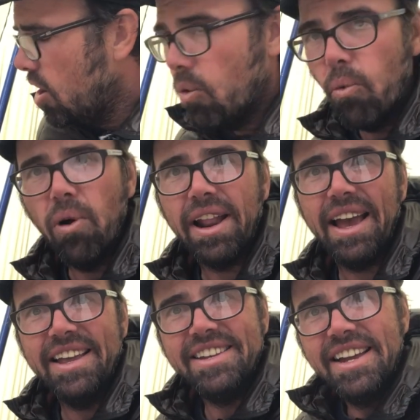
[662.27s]
What I
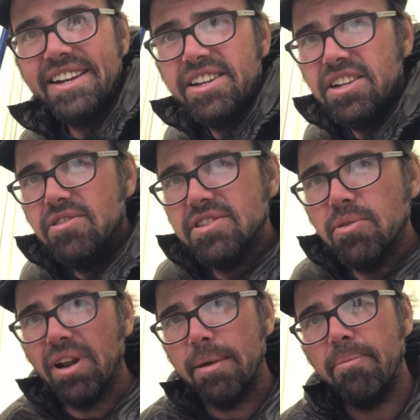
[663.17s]
intended to use
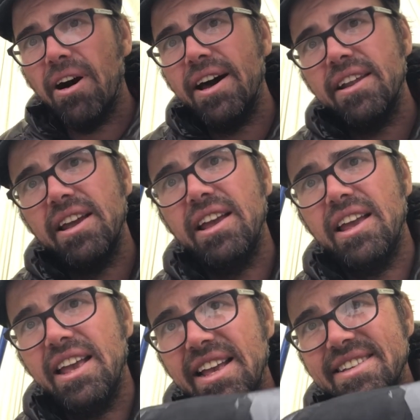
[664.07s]
I bought
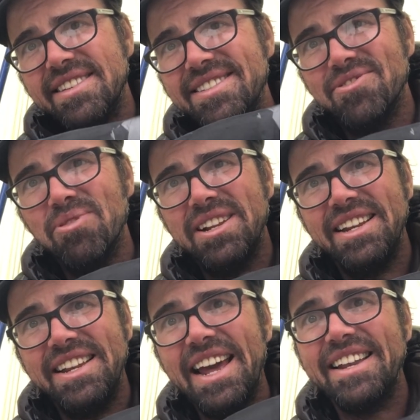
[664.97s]
is the
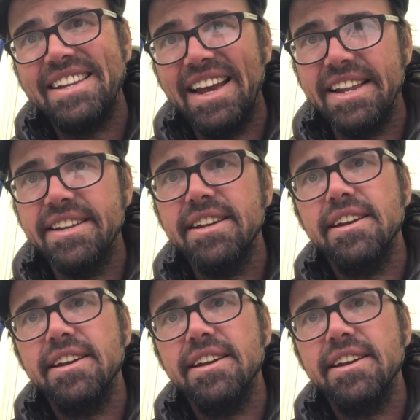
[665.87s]
Serenity net tent.